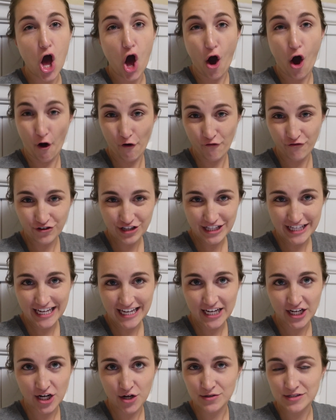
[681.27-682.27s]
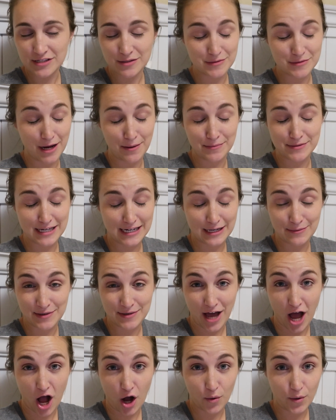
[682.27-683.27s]
Hopefully, you know, sometimes that can
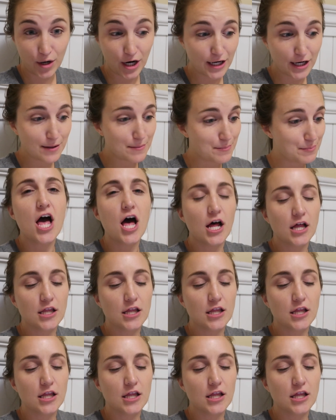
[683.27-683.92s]
be awkward.